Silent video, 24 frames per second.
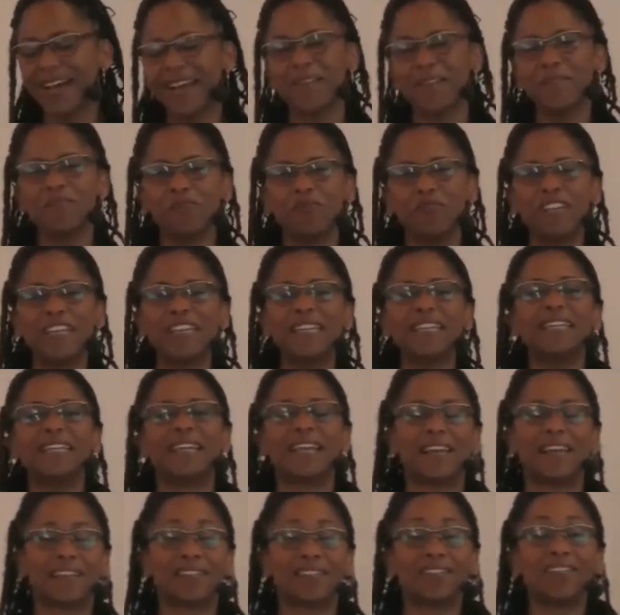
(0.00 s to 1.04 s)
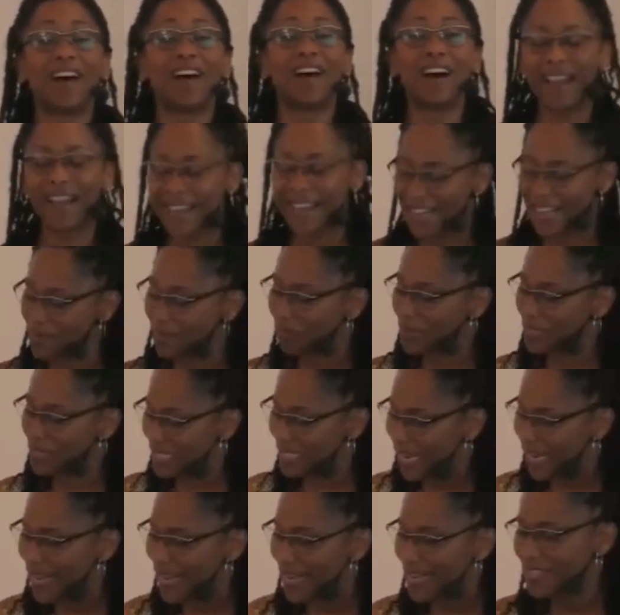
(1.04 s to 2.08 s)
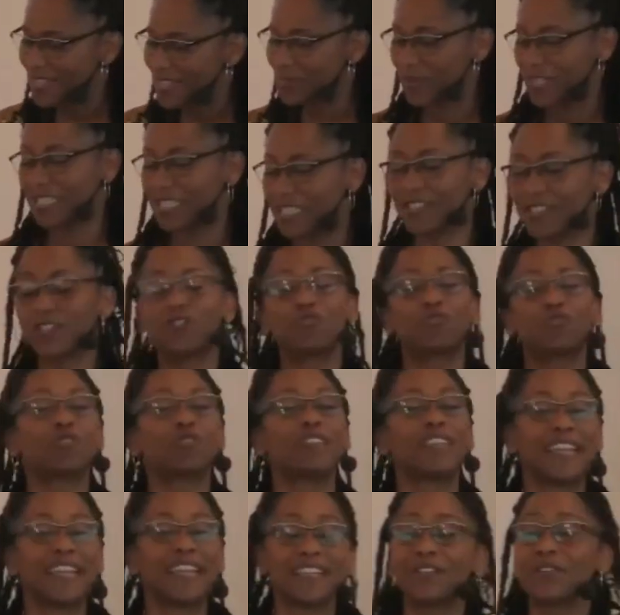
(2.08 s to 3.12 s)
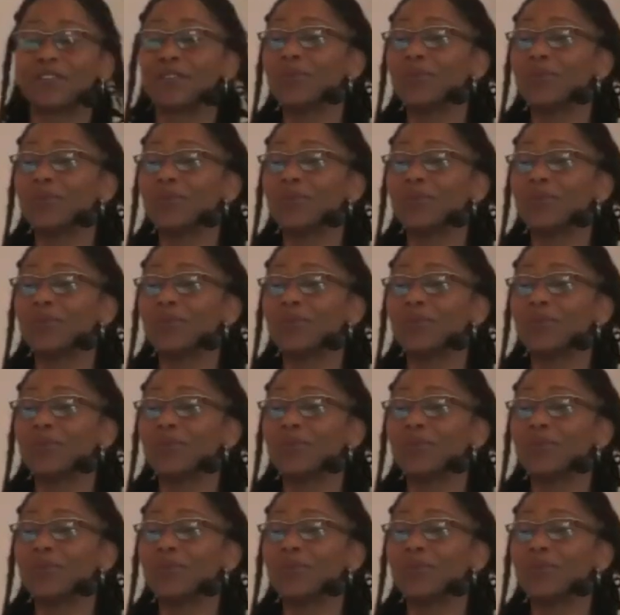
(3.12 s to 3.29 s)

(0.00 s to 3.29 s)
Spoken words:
we lie and pretend, we destroy, guess who?